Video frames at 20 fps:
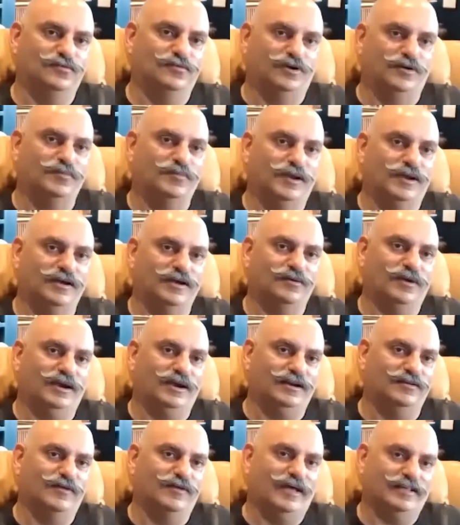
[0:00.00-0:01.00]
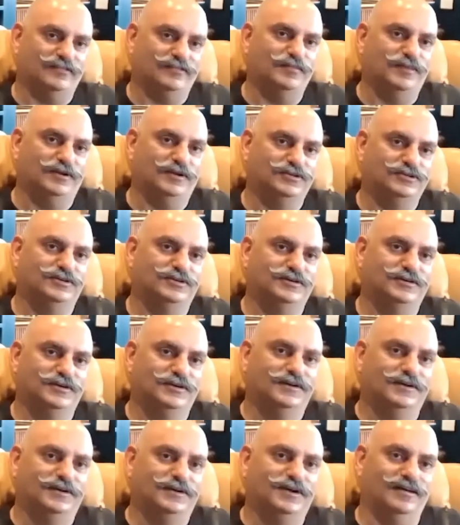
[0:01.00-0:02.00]
would have been a great investment
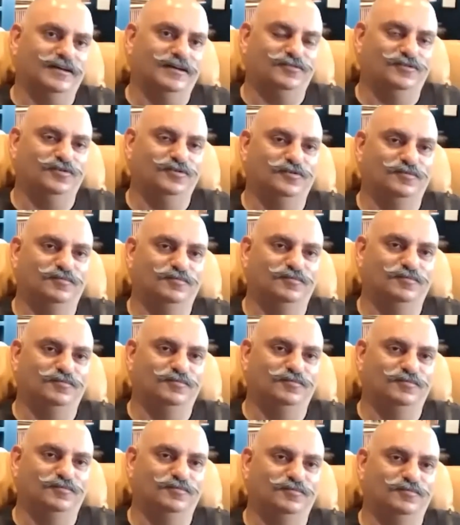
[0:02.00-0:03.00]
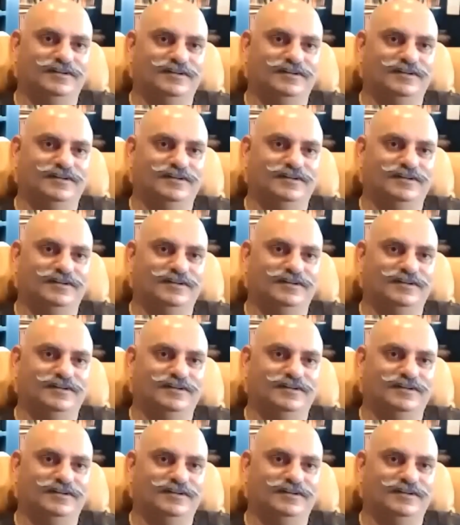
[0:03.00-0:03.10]
if you put,